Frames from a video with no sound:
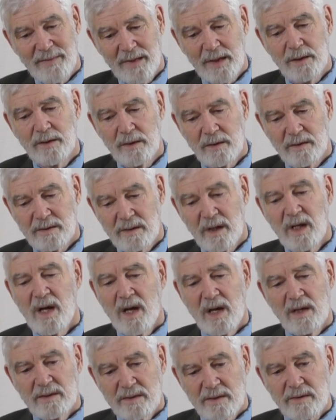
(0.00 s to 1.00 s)
You know,
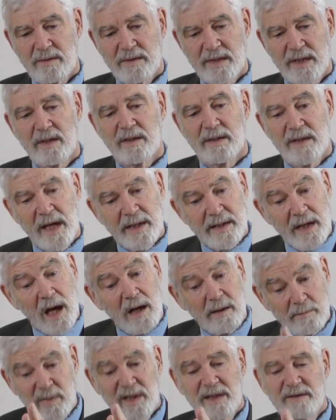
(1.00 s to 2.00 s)
so that
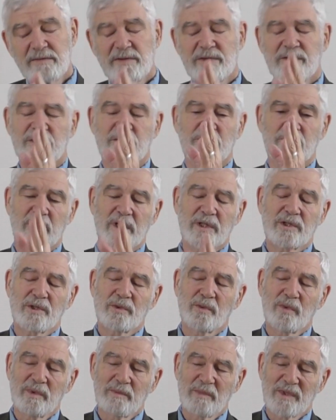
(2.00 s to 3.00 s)
I believe is the
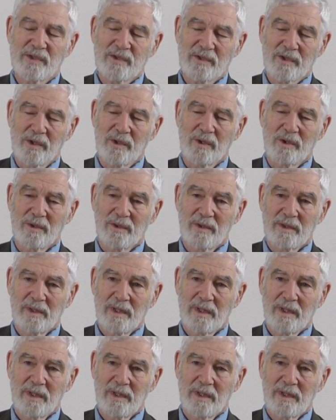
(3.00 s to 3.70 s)
direction we must go.